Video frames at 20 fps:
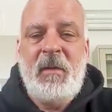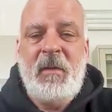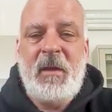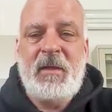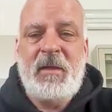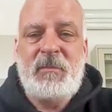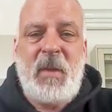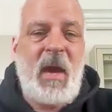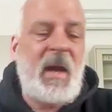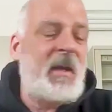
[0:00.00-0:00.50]

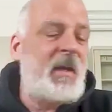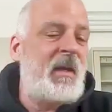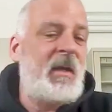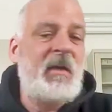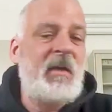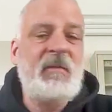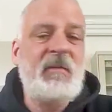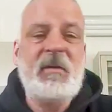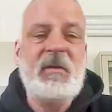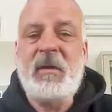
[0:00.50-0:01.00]
that is
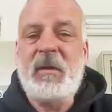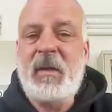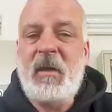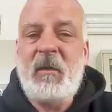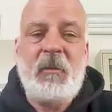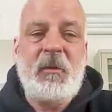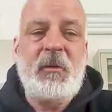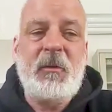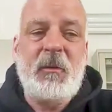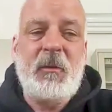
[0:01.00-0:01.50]
backing everything
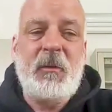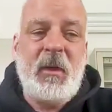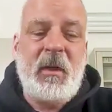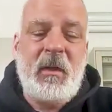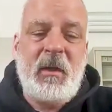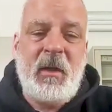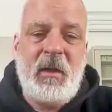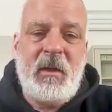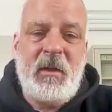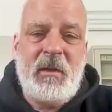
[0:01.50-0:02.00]
that we're
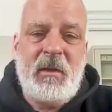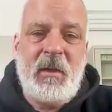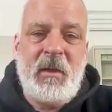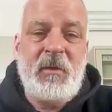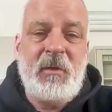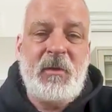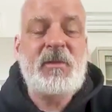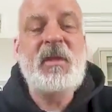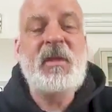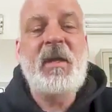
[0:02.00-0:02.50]
doing and
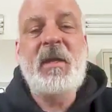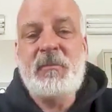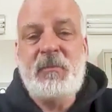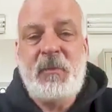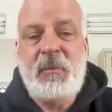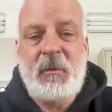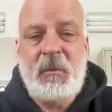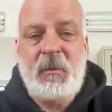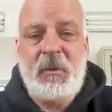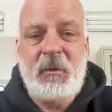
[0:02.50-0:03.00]

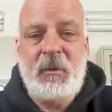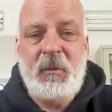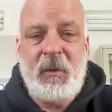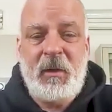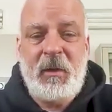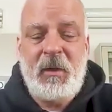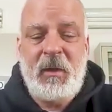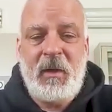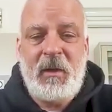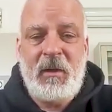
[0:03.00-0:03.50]
understands what we're
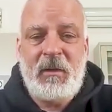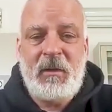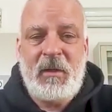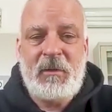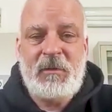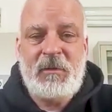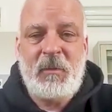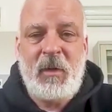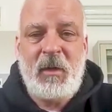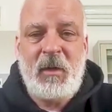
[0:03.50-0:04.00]
doing and
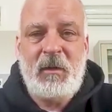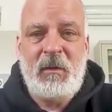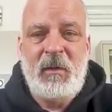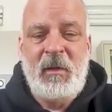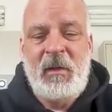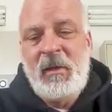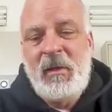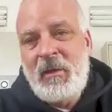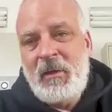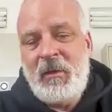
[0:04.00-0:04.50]
as
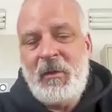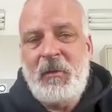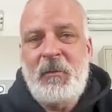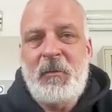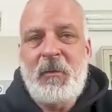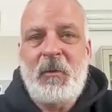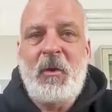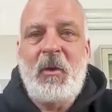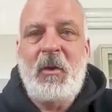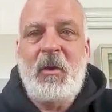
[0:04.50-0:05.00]
well you know
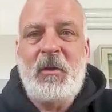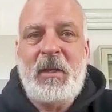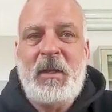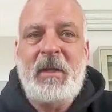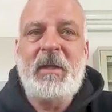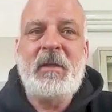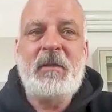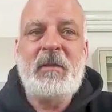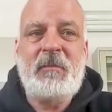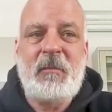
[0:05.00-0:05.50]
they're all
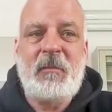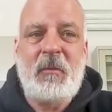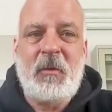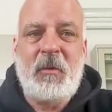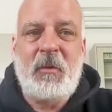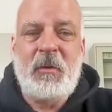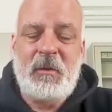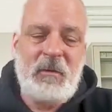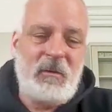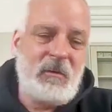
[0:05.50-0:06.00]
in it
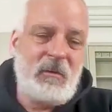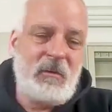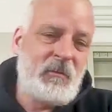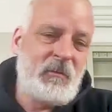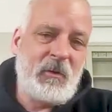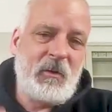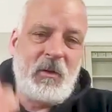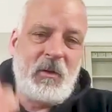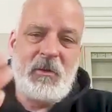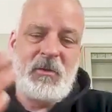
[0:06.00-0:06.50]
for
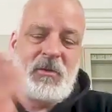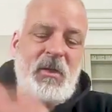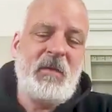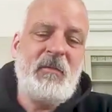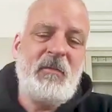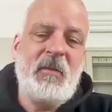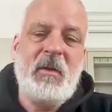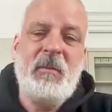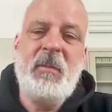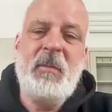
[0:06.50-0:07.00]
for the
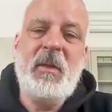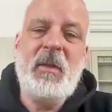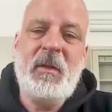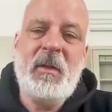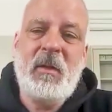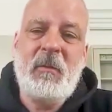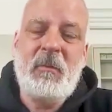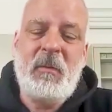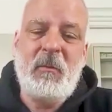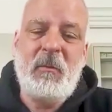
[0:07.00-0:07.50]
longevity
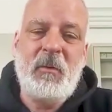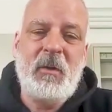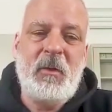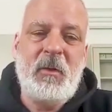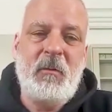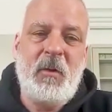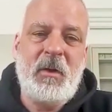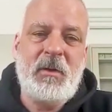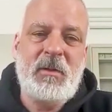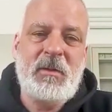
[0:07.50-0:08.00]
meaning that we
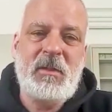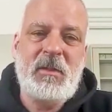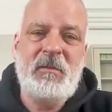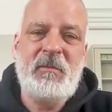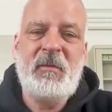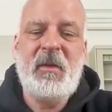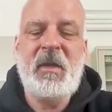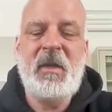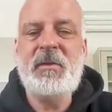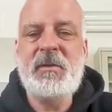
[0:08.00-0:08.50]
really want to
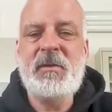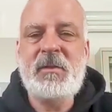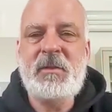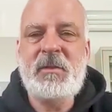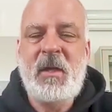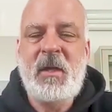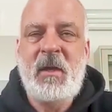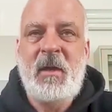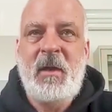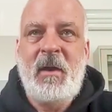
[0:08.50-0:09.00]
see
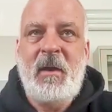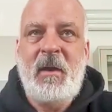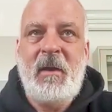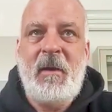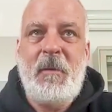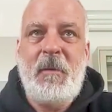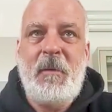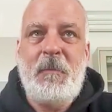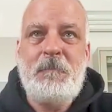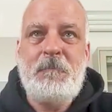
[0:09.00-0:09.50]
phages
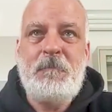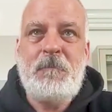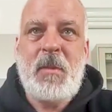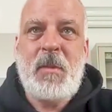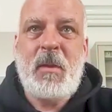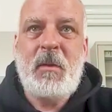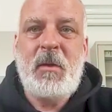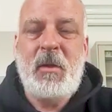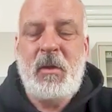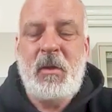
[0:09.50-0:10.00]
um,
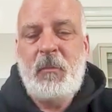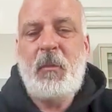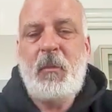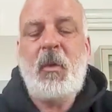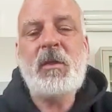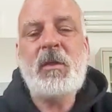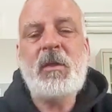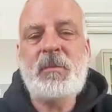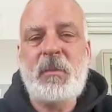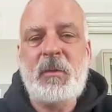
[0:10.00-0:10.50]
you know
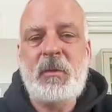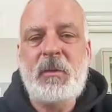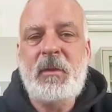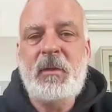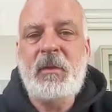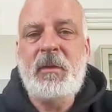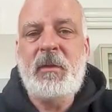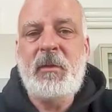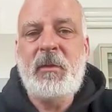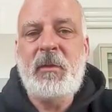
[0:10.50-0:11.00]
prosper
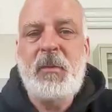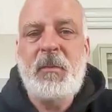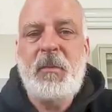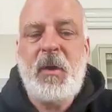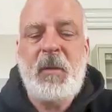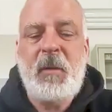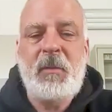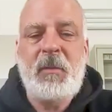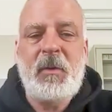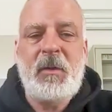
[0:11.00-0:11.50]
in the human
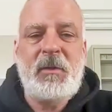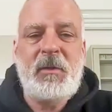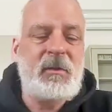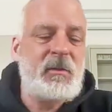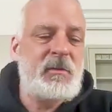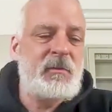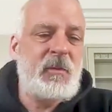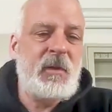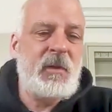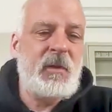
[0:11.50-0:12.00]

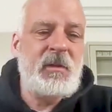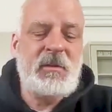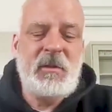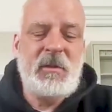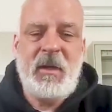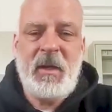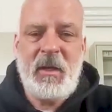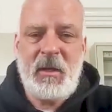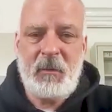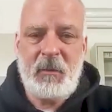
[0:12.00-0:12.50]
population as well as
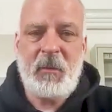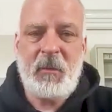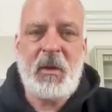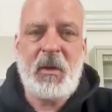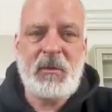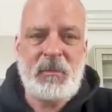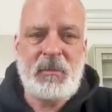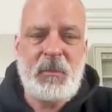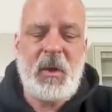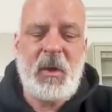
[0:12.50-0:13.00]
in the animal
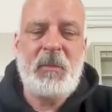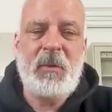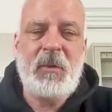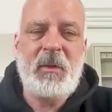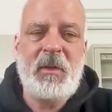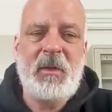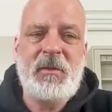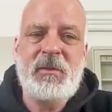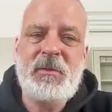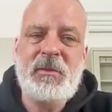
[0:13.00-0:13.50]
po-
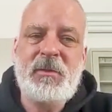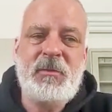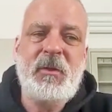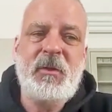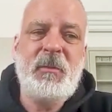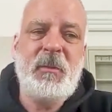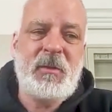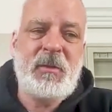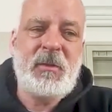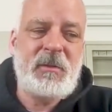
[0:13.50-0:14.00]
population as
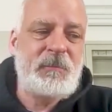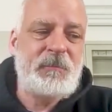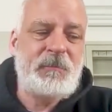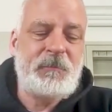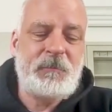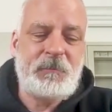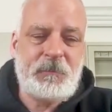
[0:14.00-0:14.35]
treatments